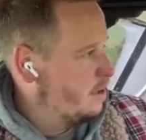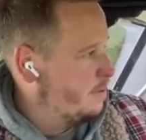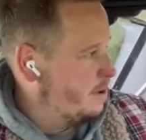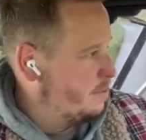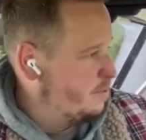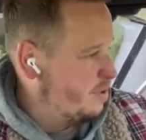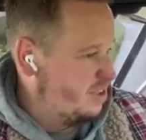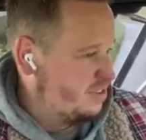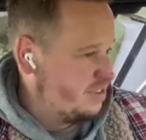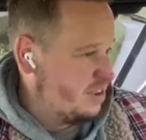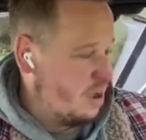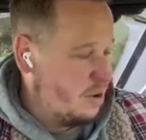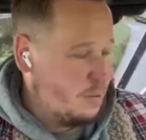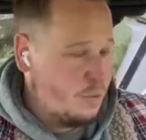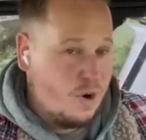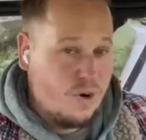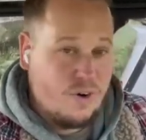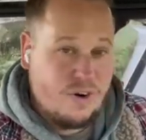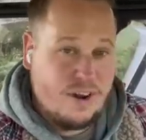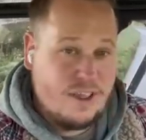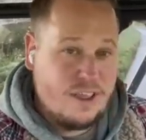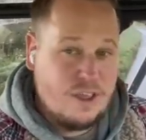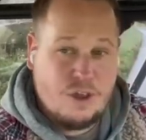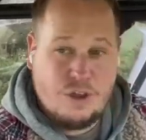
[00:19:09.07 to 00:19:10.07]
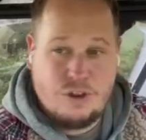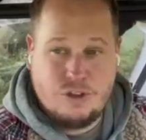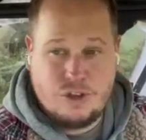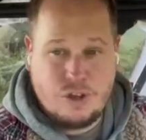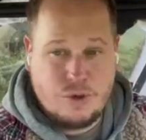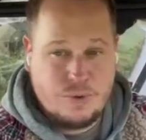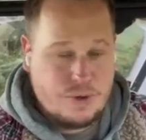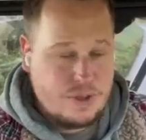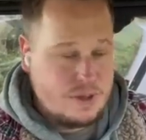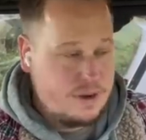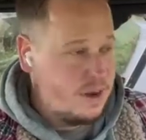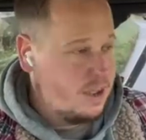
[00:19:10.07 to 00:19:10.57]
I mean, when it's out of warranty, you can
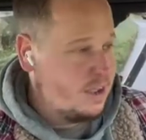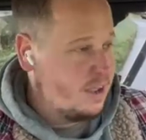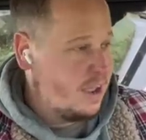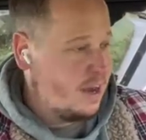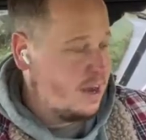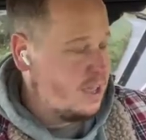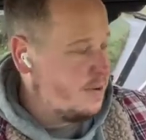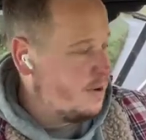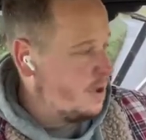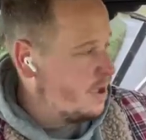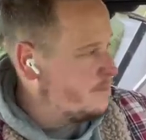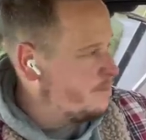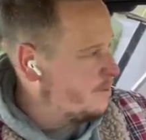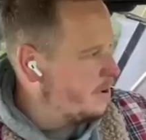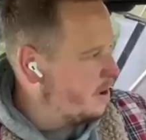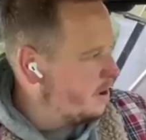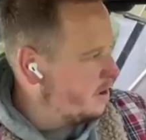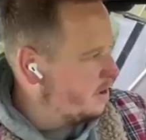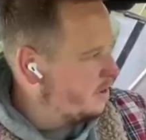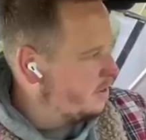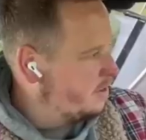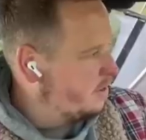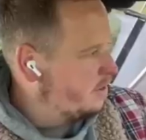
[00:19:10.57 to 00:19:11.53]
do what you like anyway, but